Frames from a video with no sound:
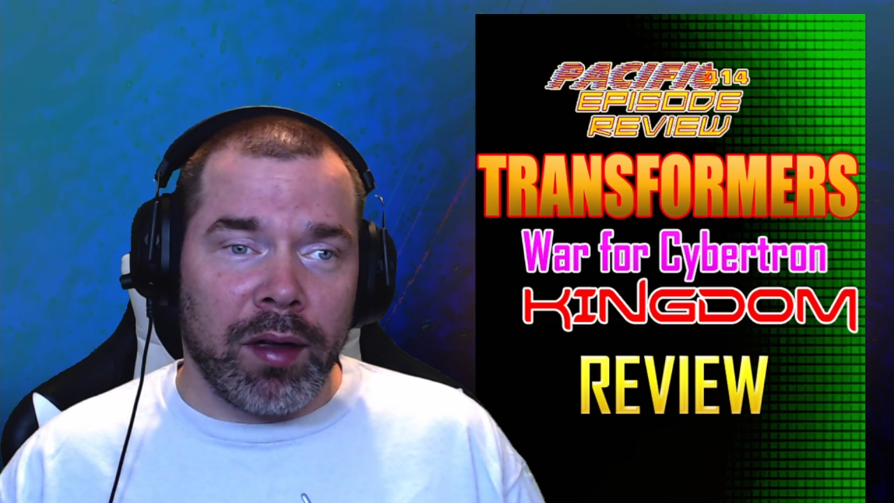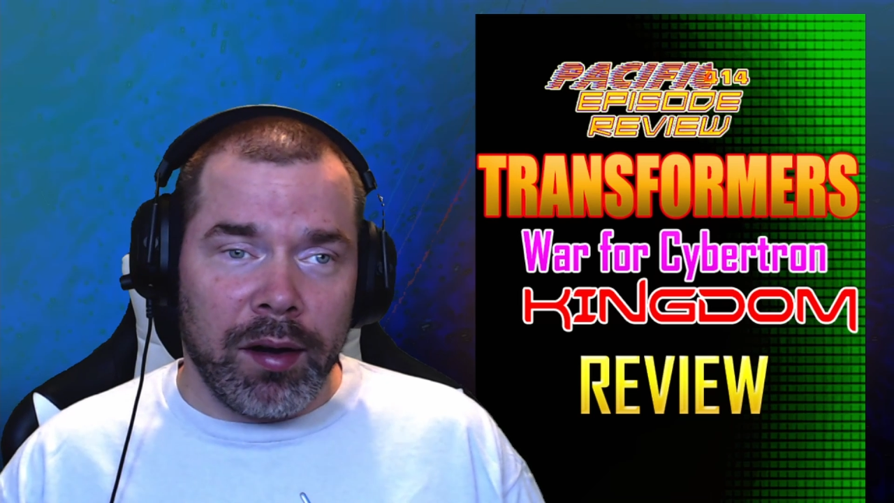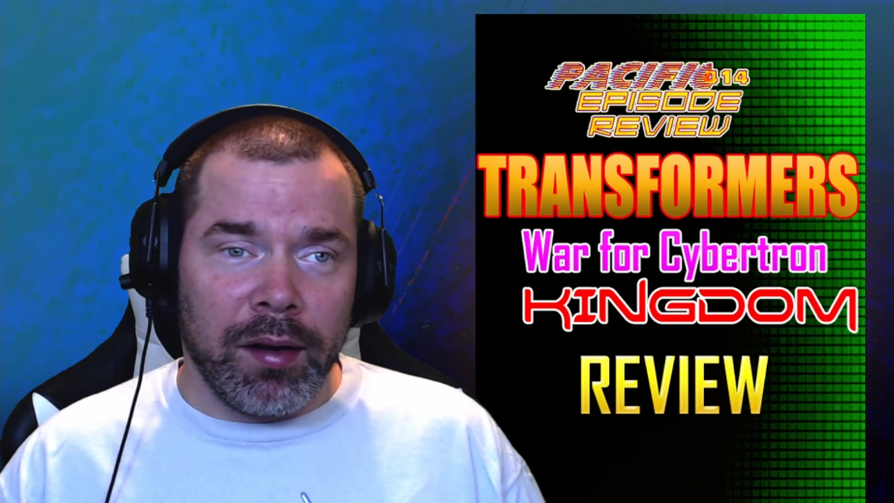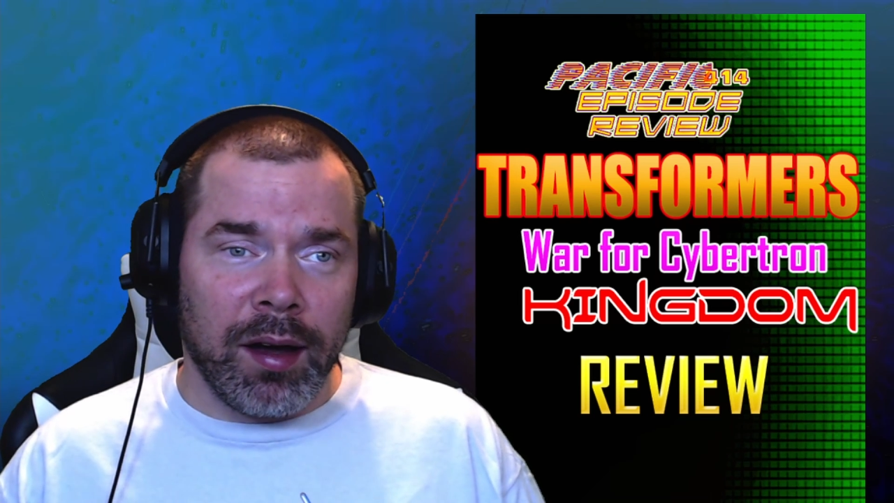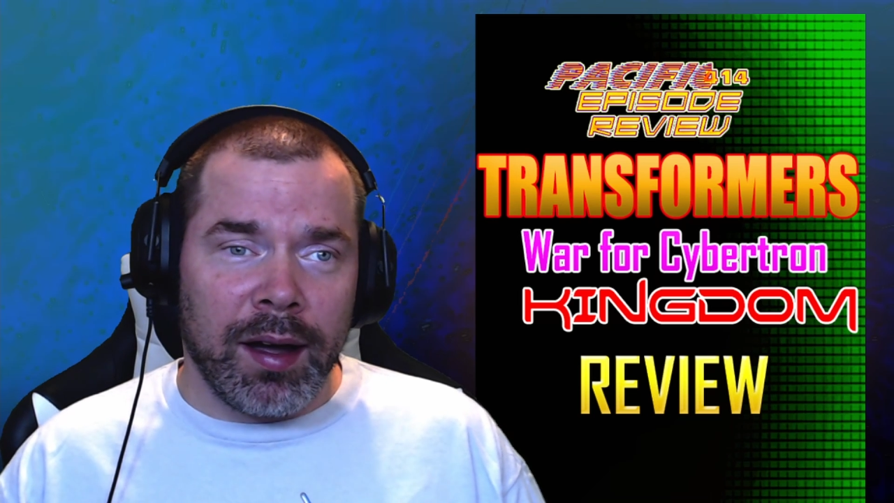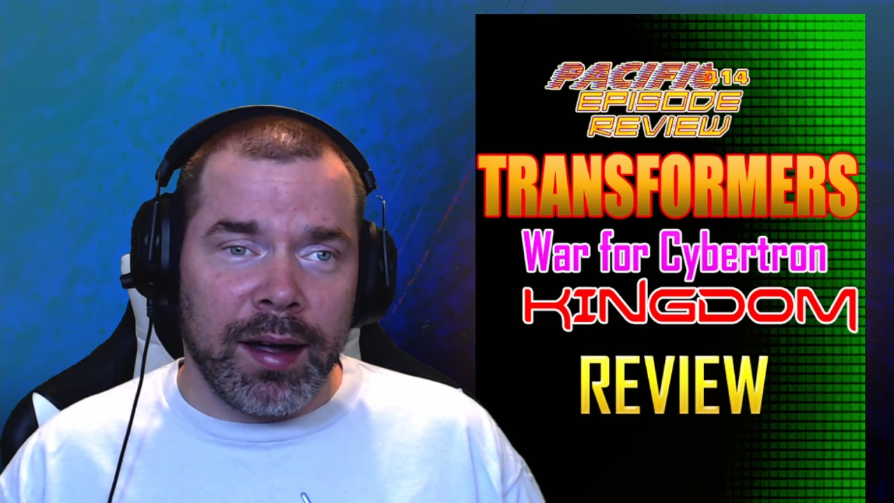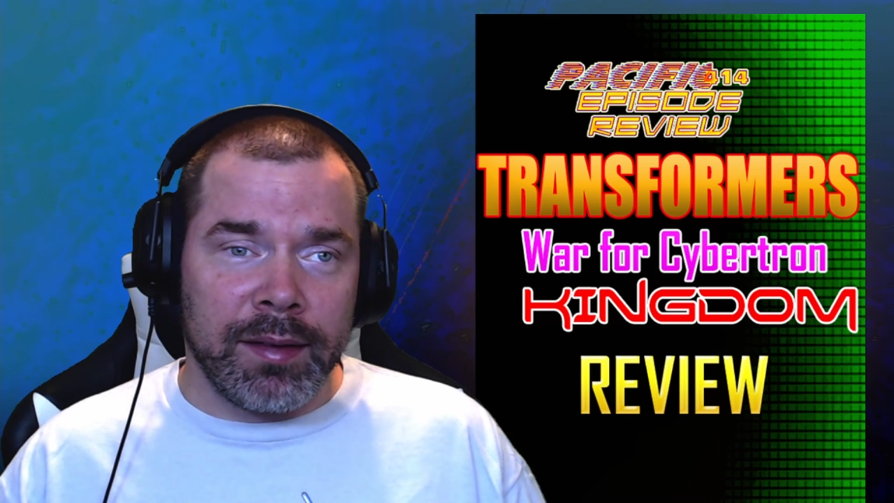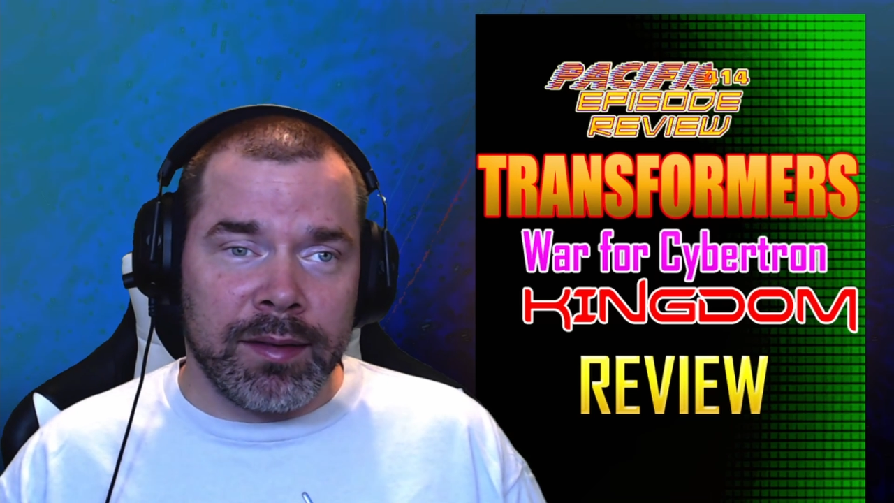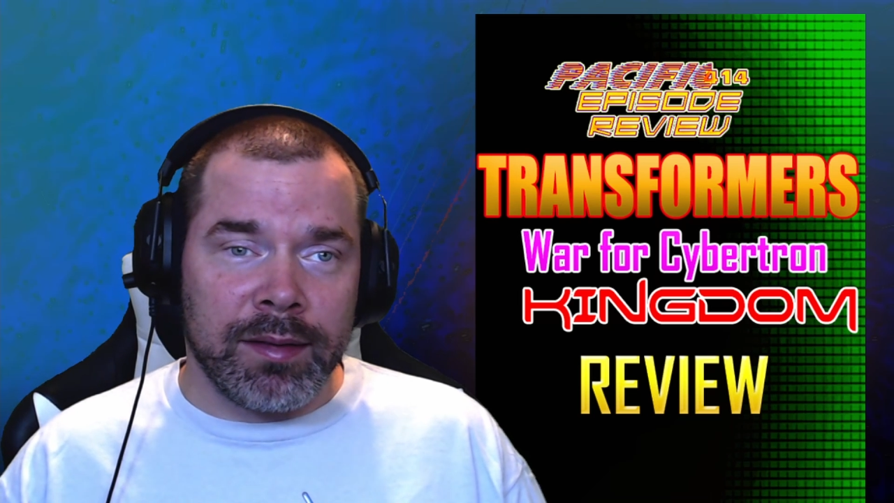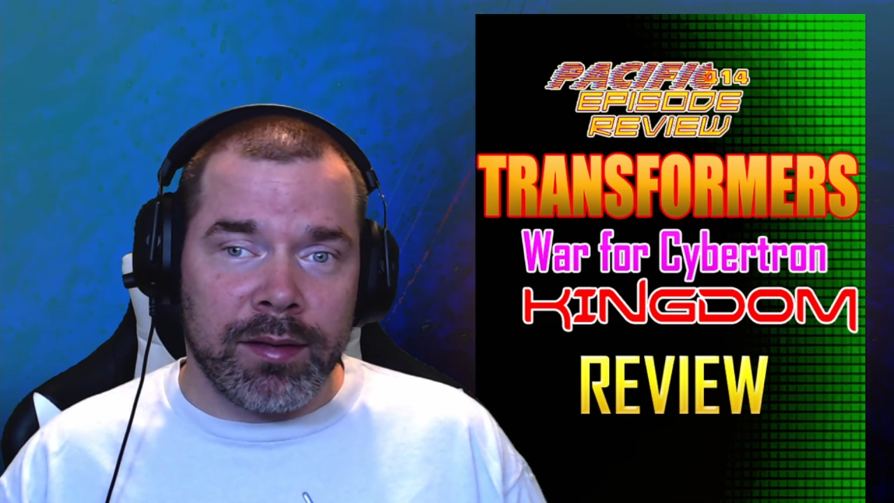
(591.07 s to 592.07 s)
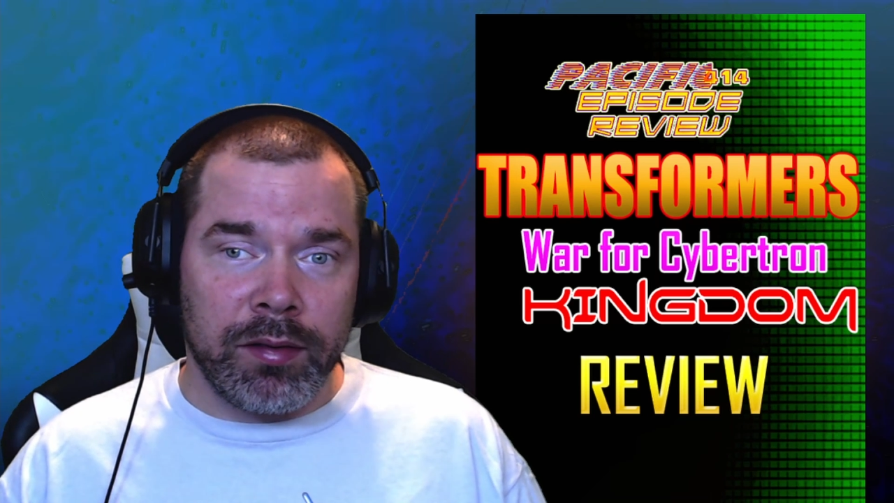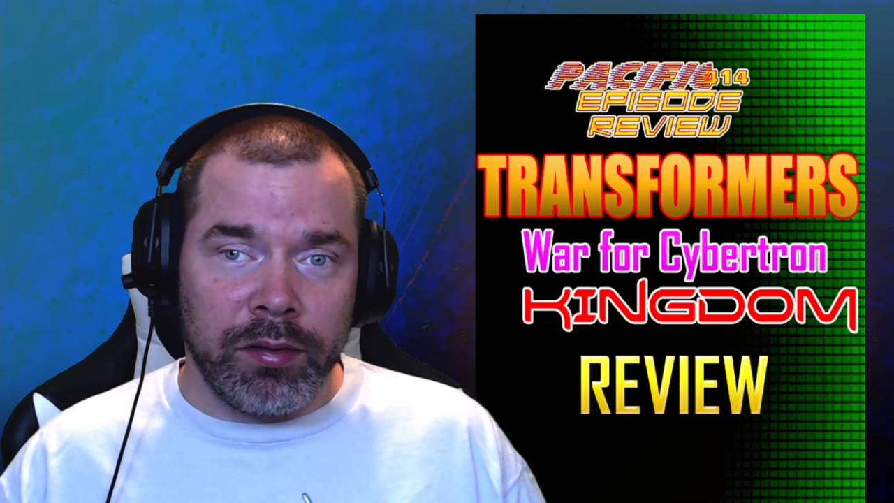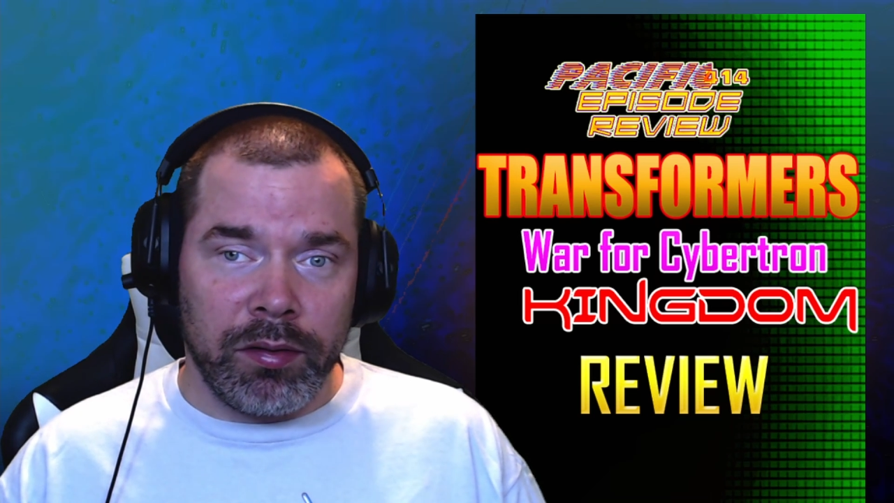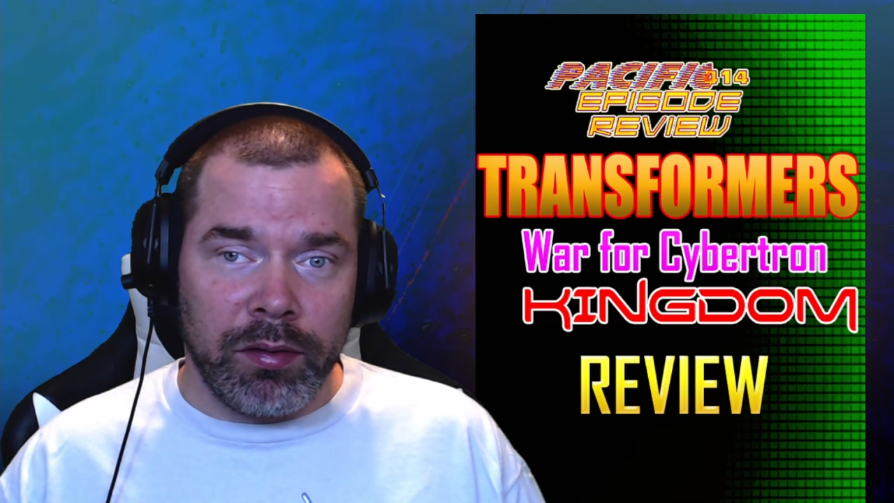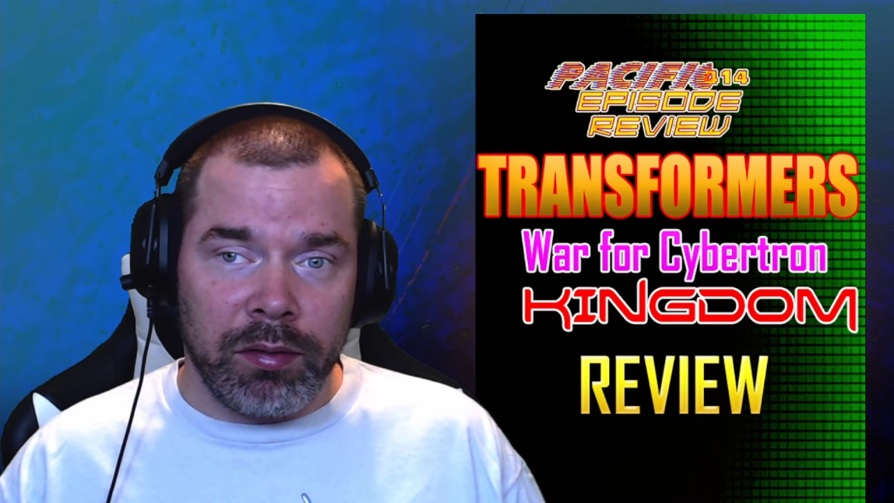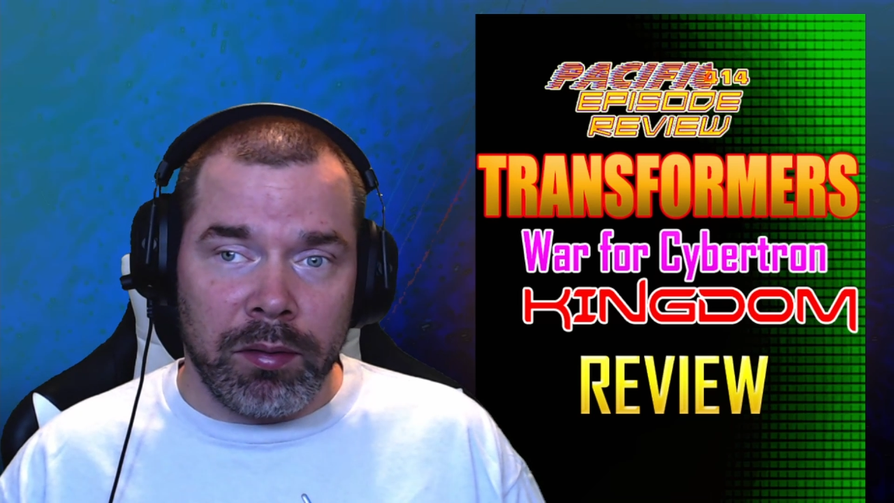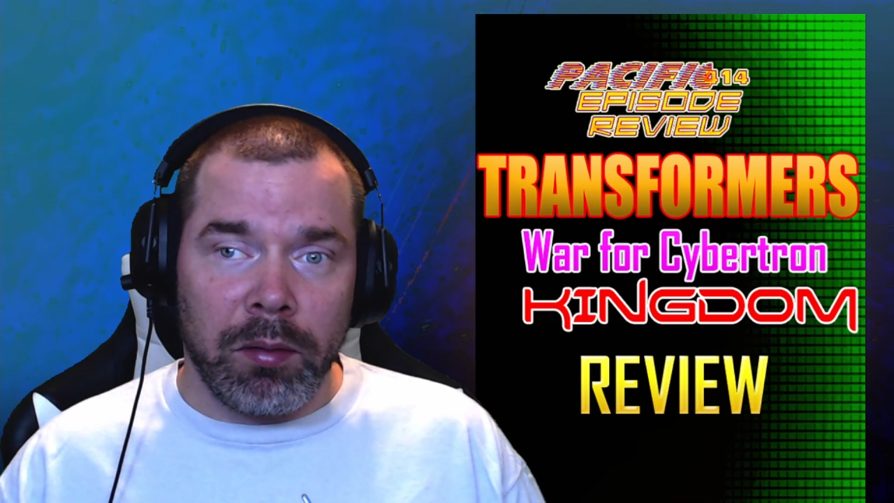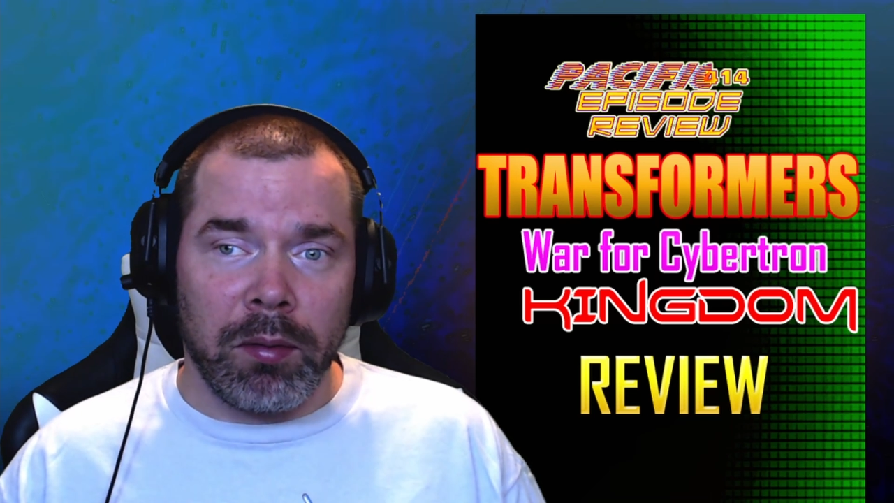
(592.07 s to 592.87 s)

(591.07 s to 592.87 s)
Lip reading: nods to